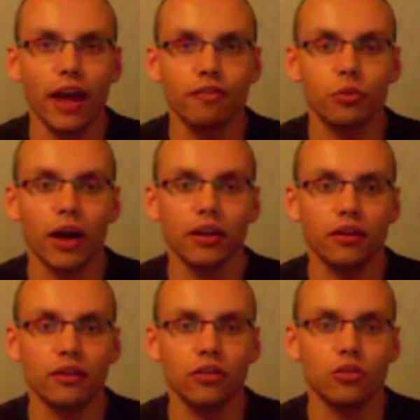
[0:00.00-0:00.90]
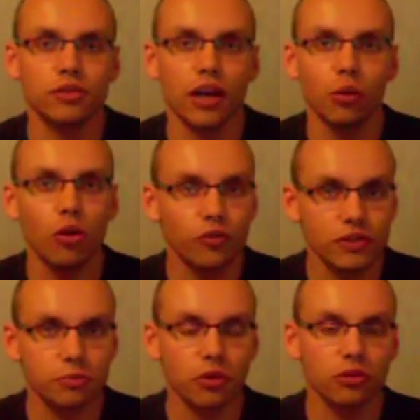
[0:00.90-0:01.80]
everyone knows how often
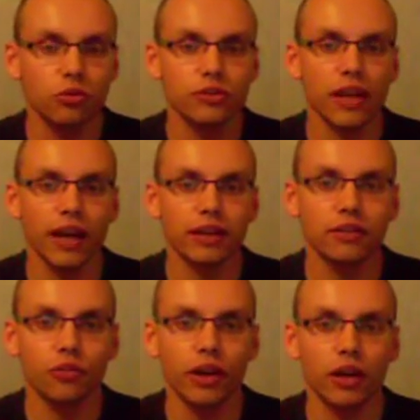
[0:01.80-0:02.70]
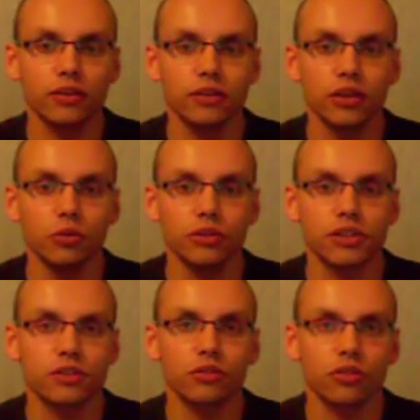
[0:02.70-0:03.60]
sport looks like in reality. We
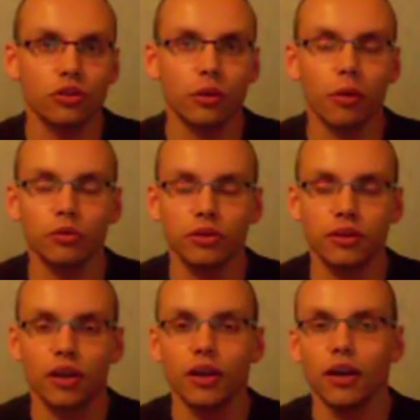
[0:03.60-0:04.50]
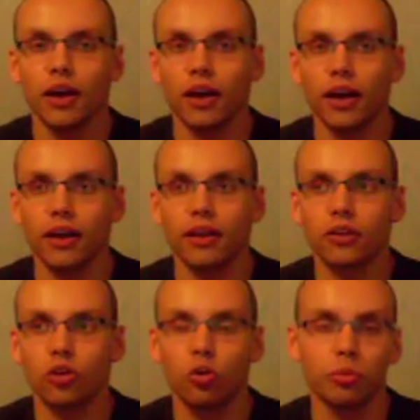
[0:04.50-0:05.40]
just don't talk about it
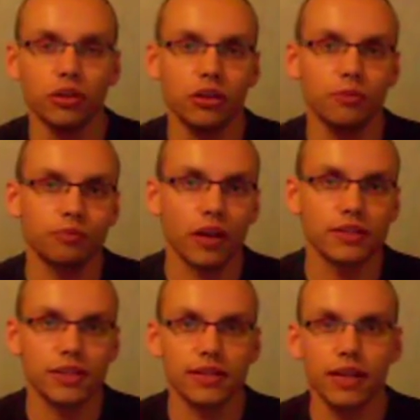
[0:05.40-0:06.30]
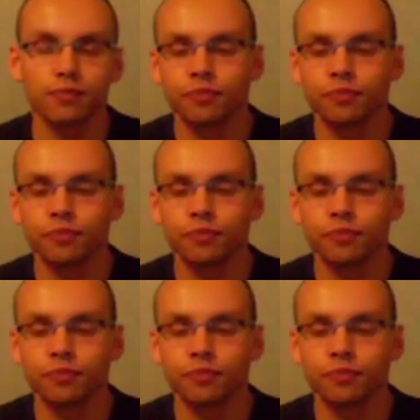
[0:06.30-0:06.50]
that openly, as I said.